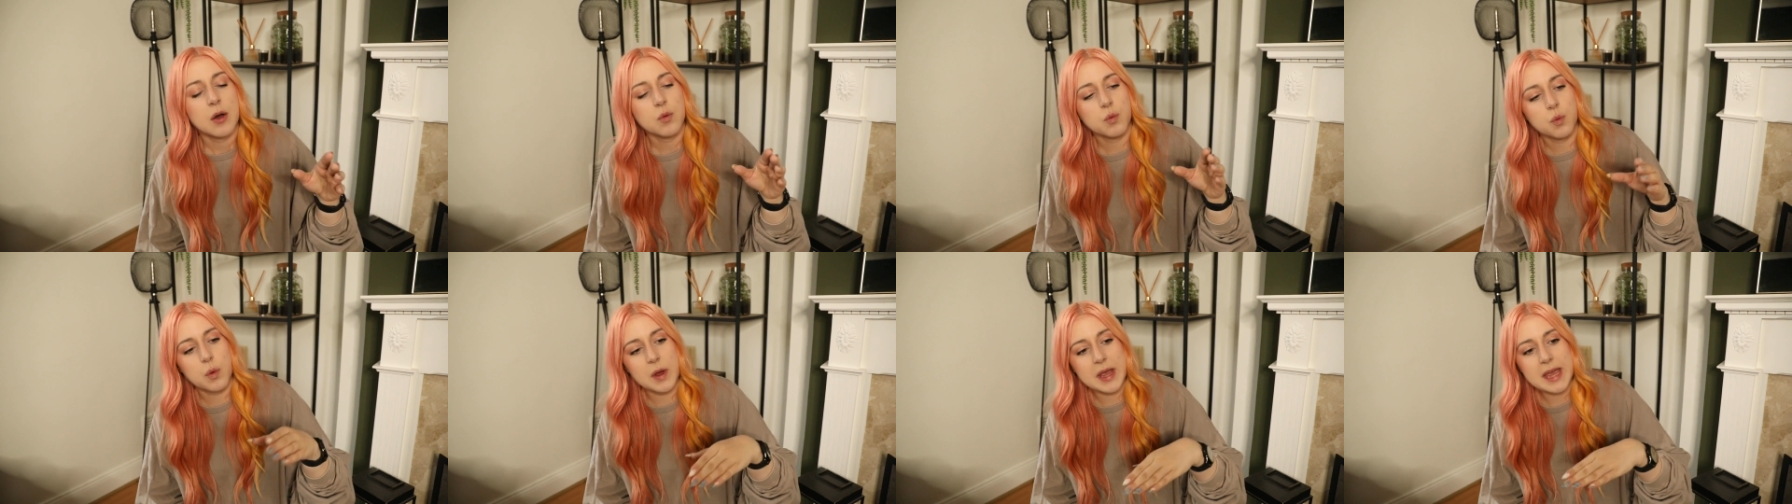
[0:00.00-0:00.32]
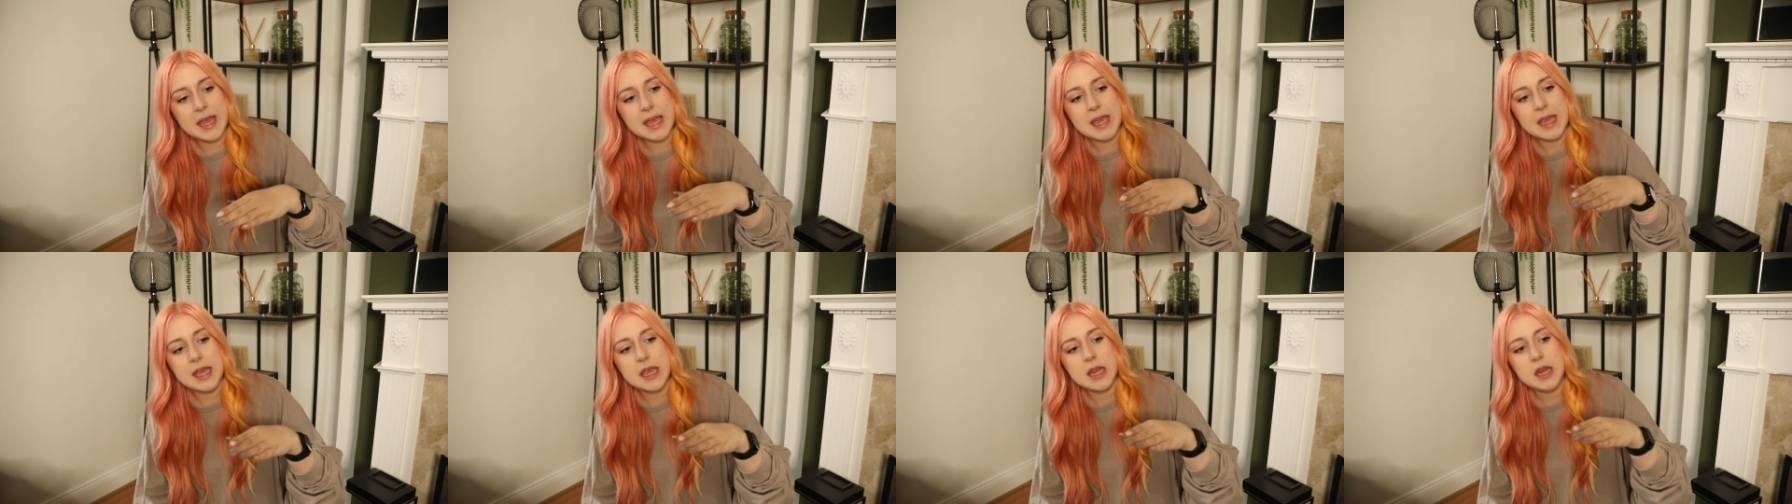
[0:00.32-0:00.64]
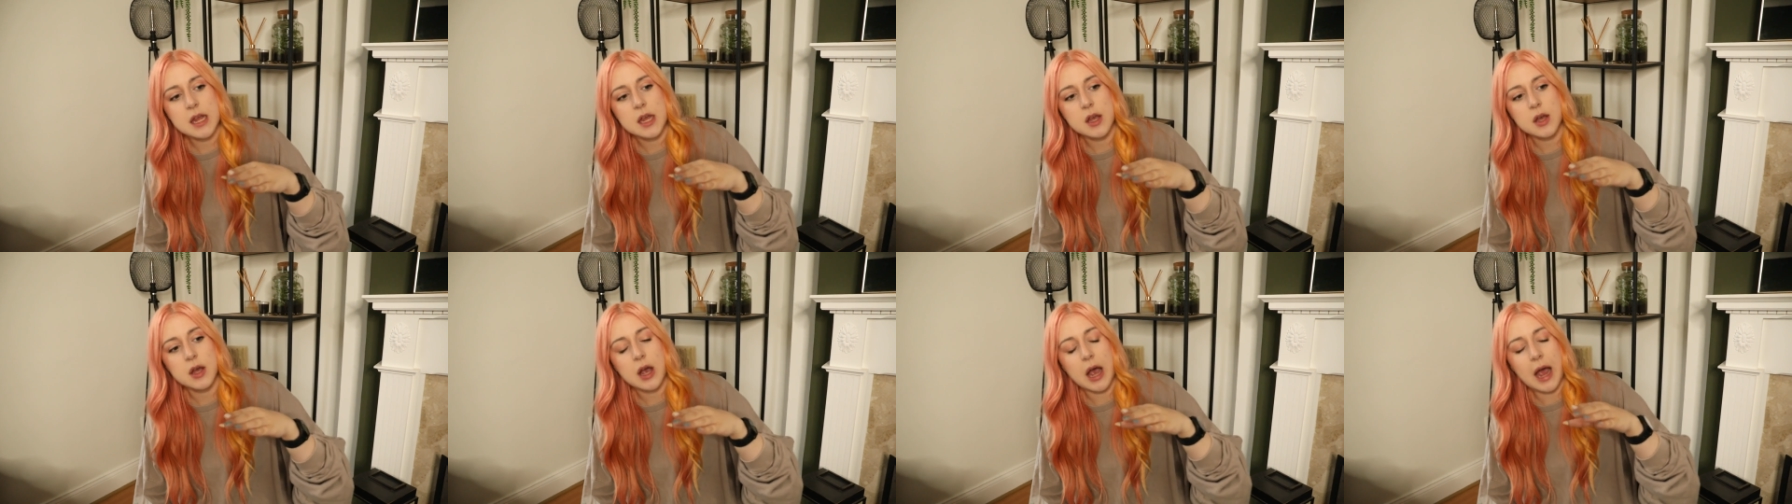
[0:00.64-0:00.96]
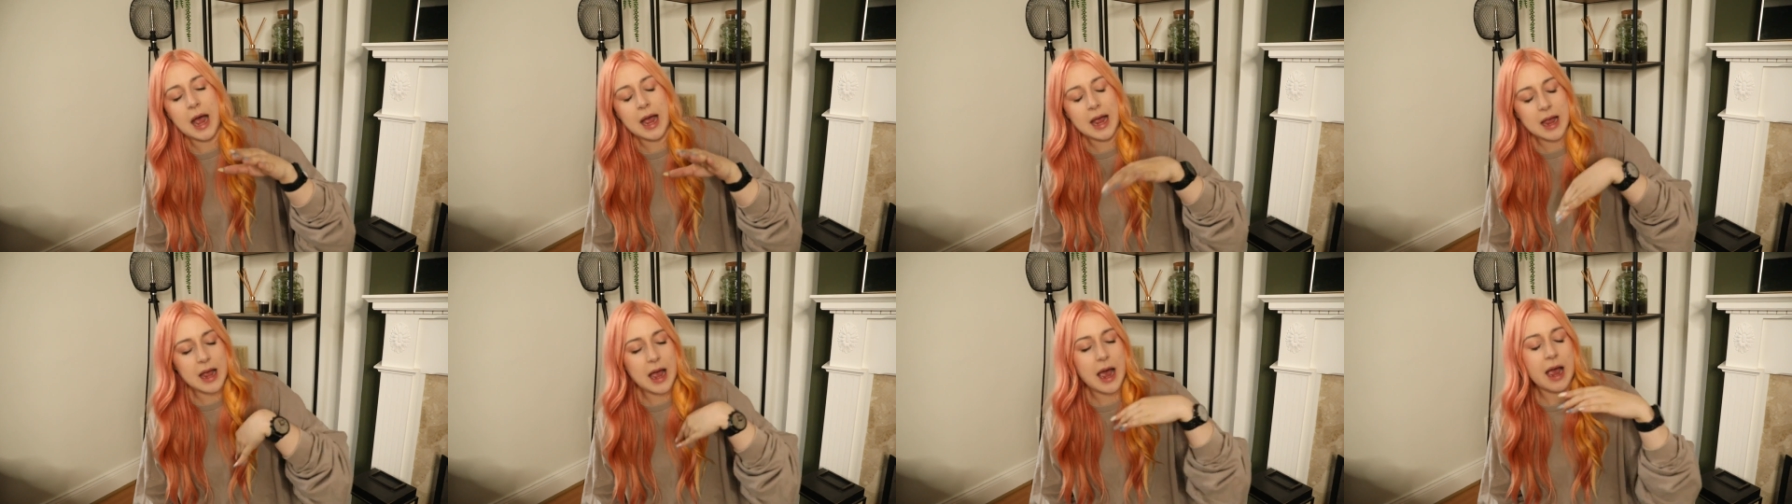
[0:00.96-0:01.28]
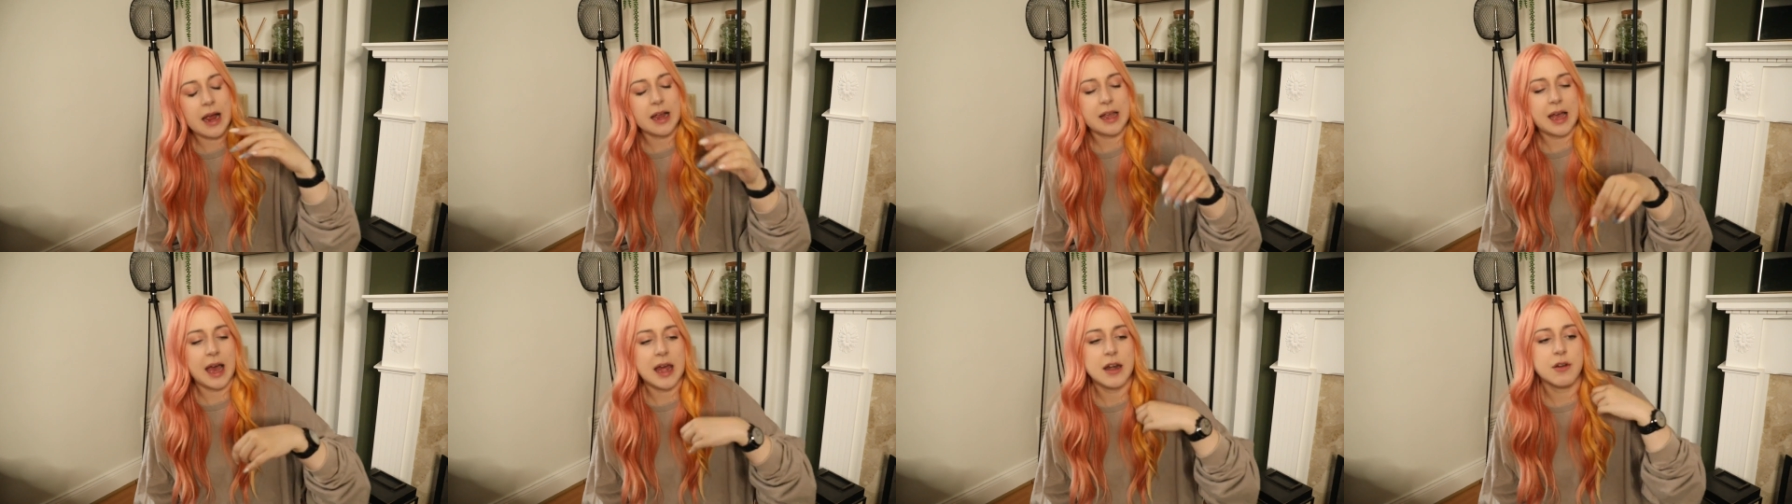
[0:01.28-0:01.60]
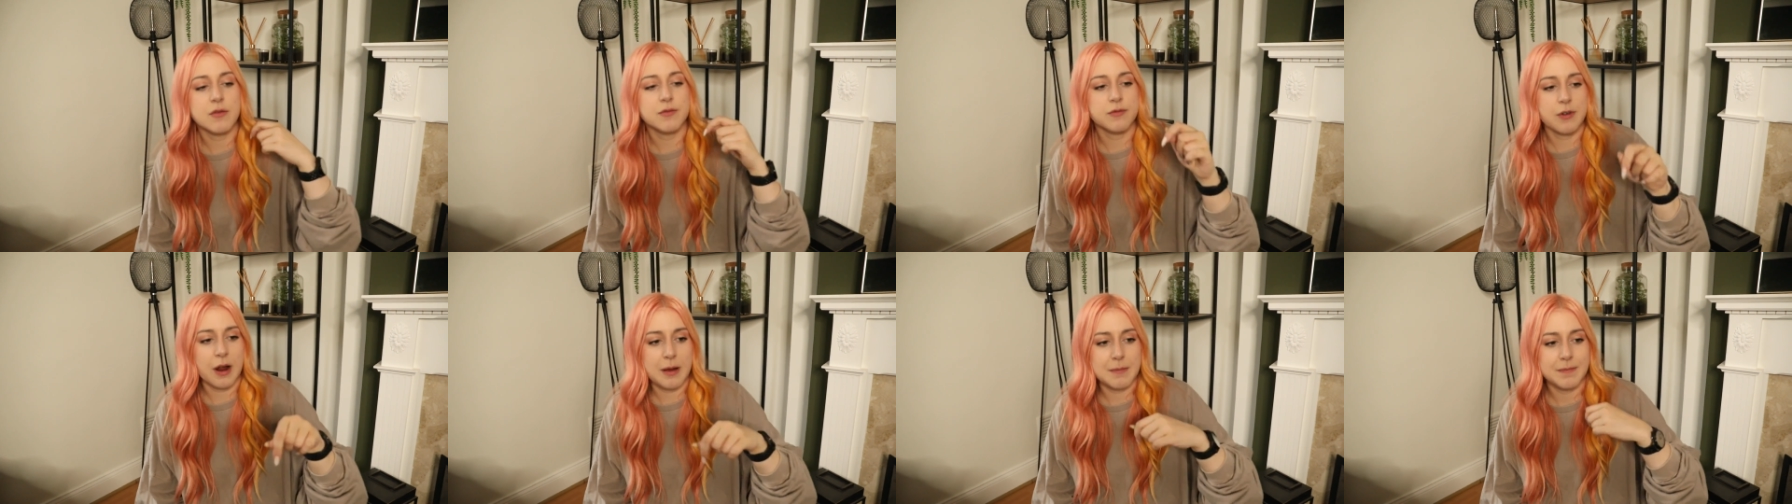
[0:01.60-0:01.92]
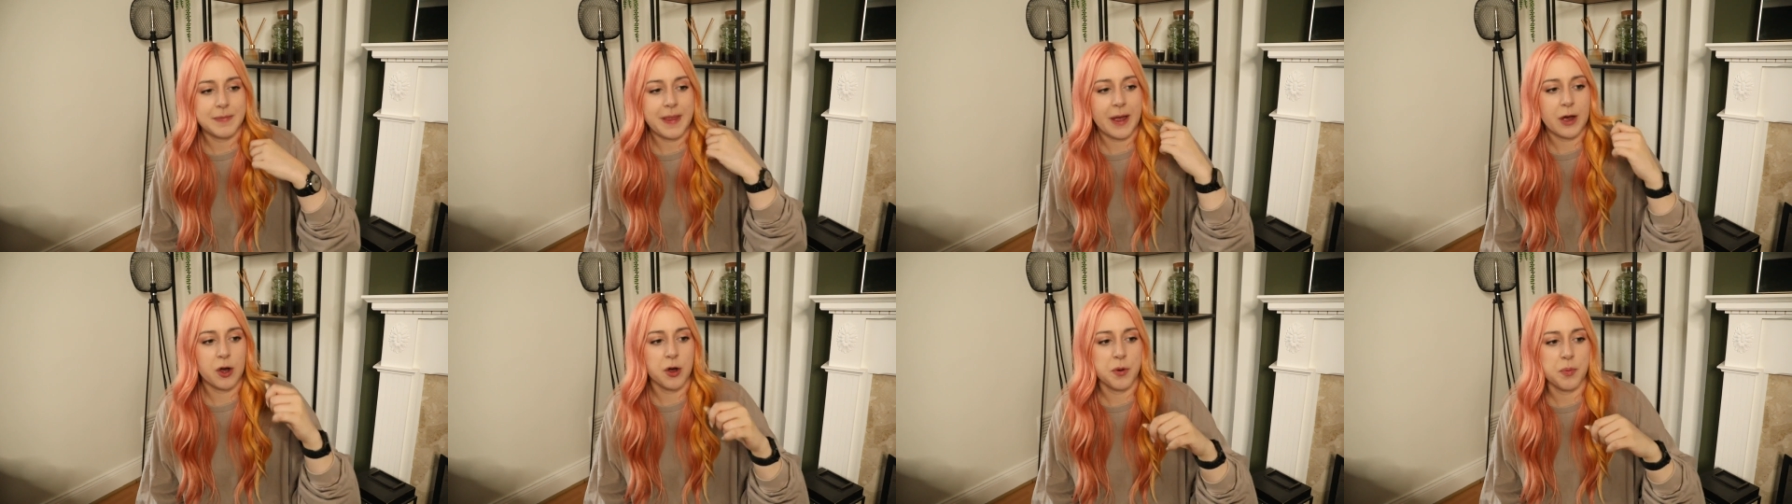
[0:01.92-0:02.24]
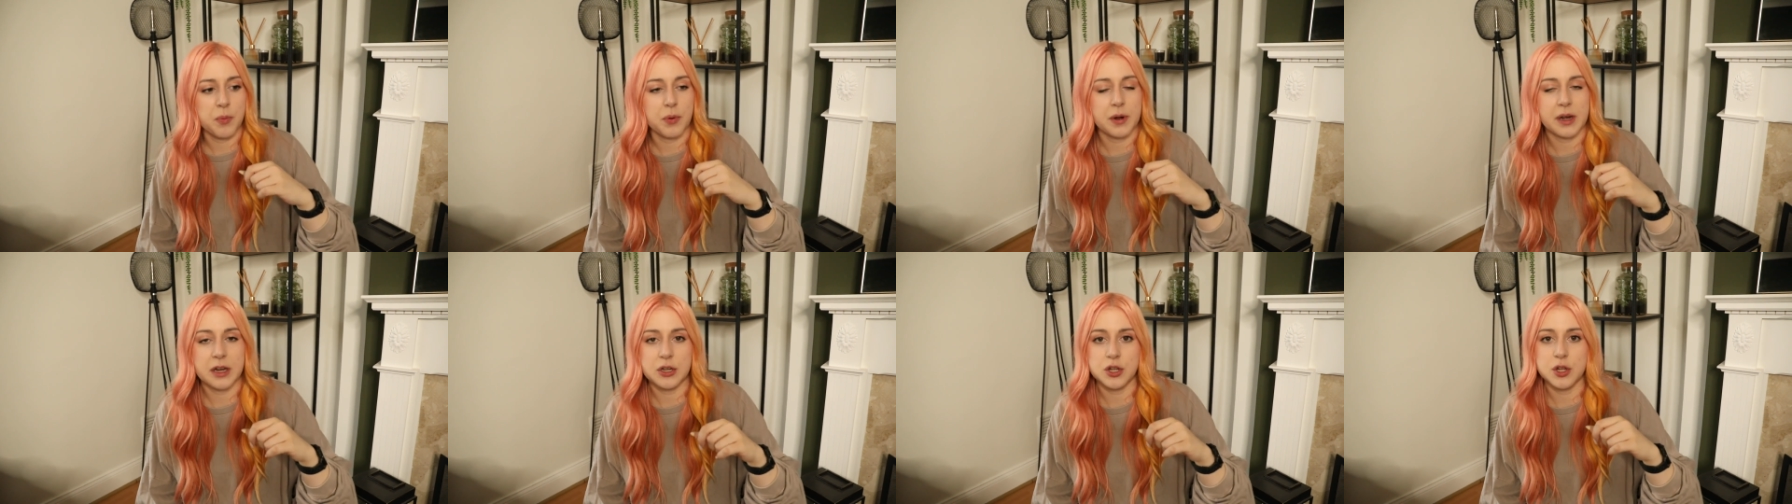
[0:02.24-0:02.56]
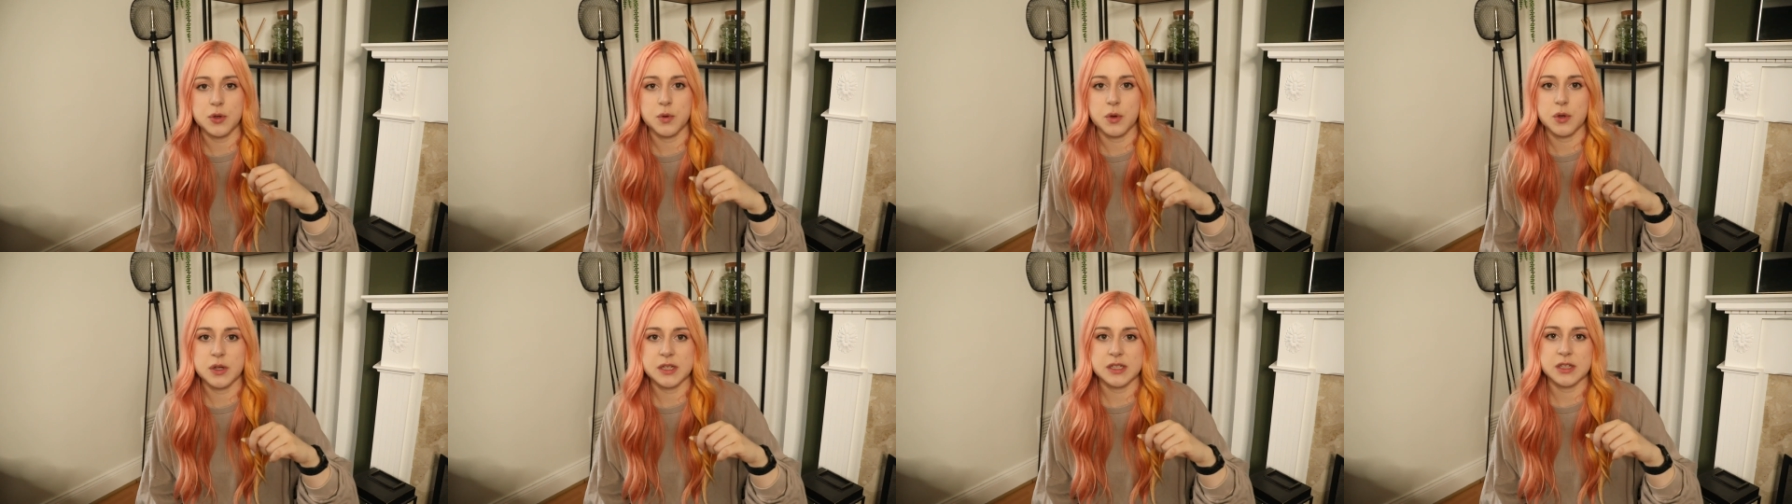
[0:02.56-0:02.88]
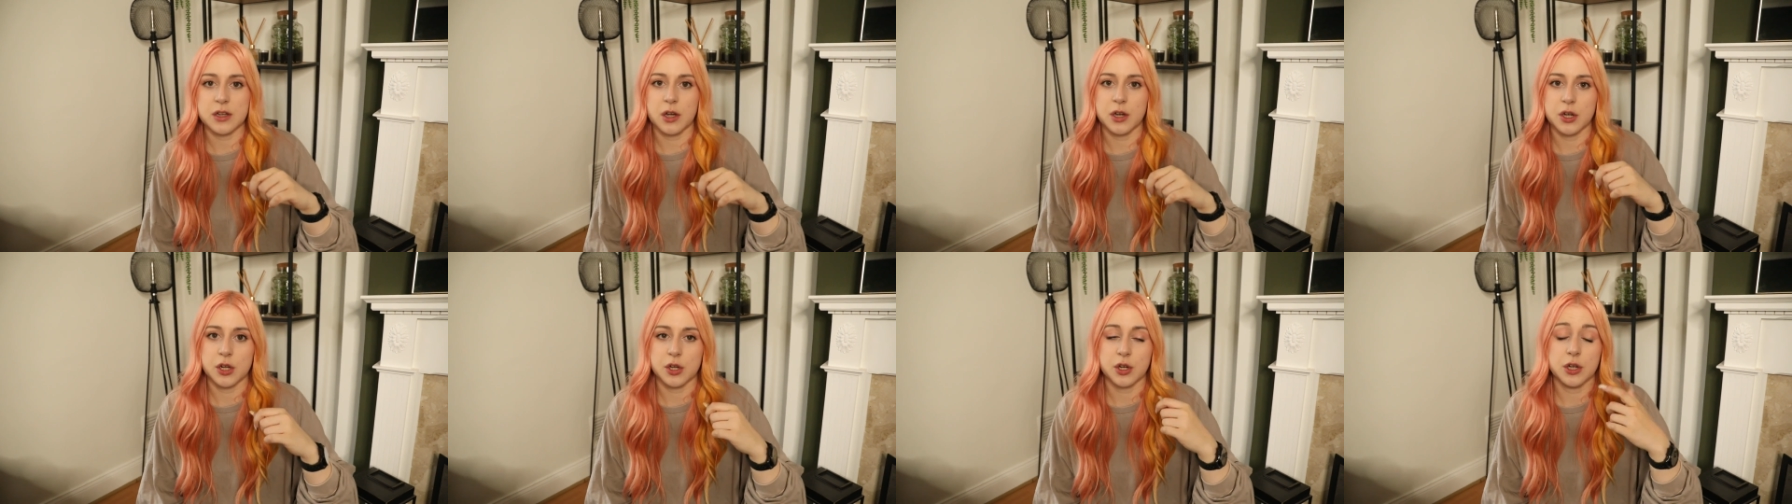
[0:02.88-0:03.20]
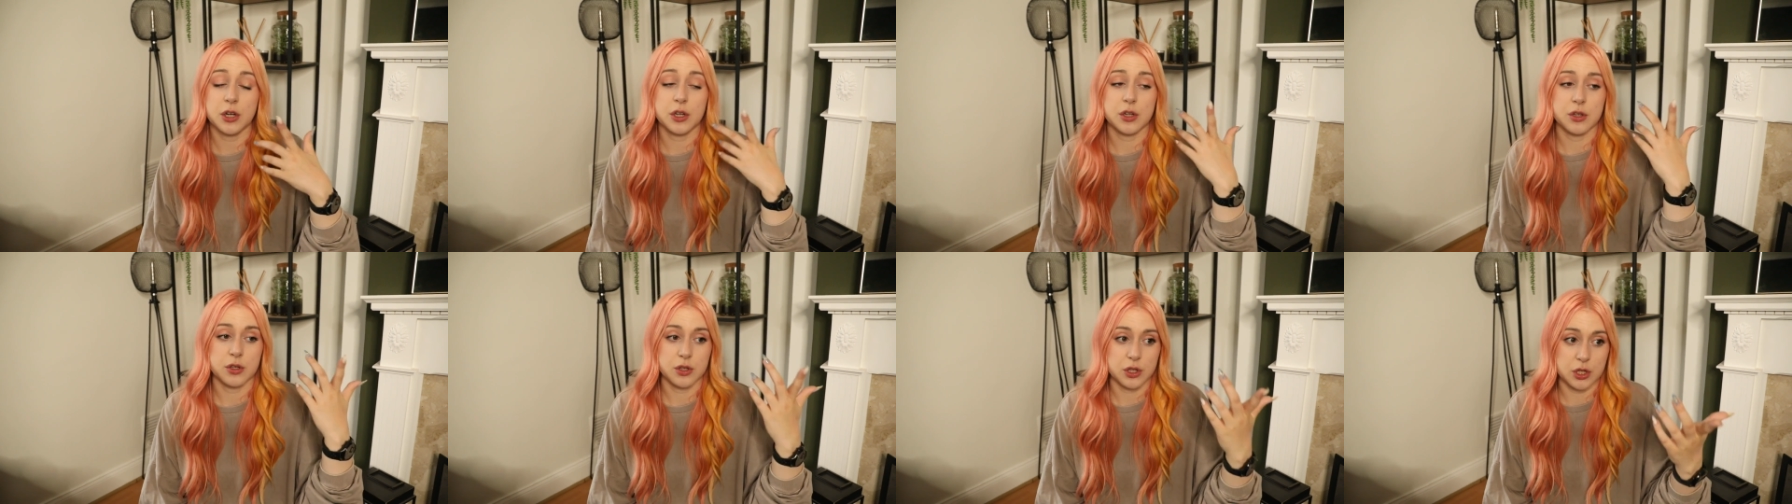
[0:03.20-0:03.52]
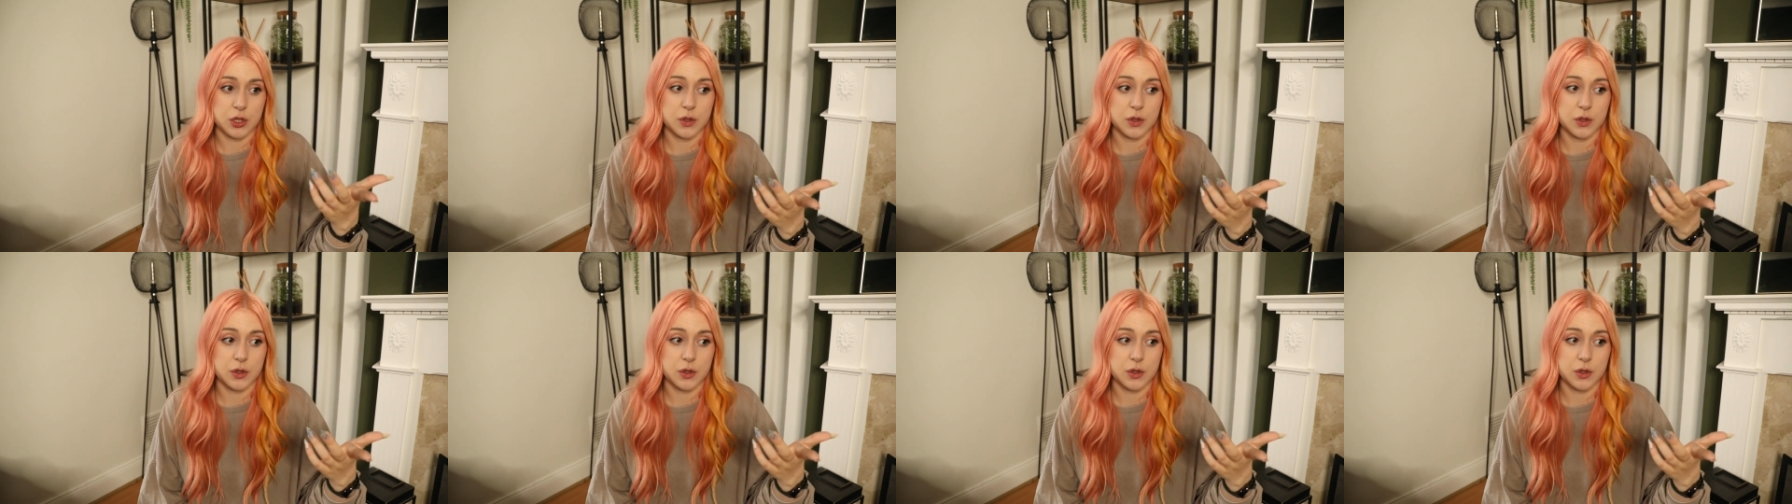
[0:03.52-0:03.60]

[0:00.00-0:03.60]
I kind of ramped that up when I knew we were starting to